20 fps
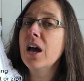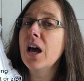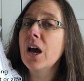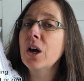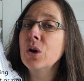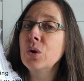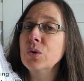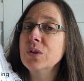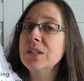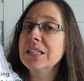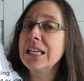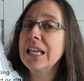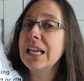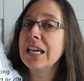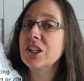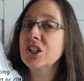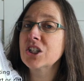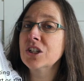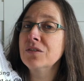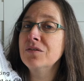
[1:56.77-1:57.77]
a good
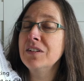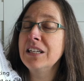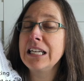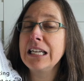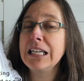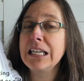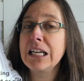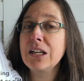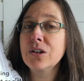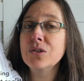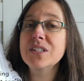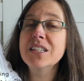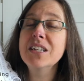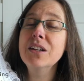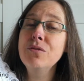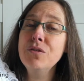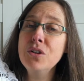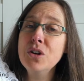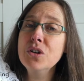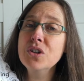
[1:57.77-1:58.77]
selection of knitting needles, and
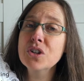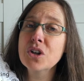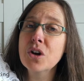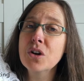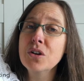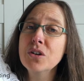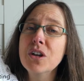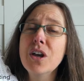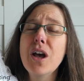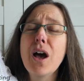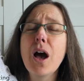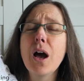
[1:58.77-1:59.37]
if you don't,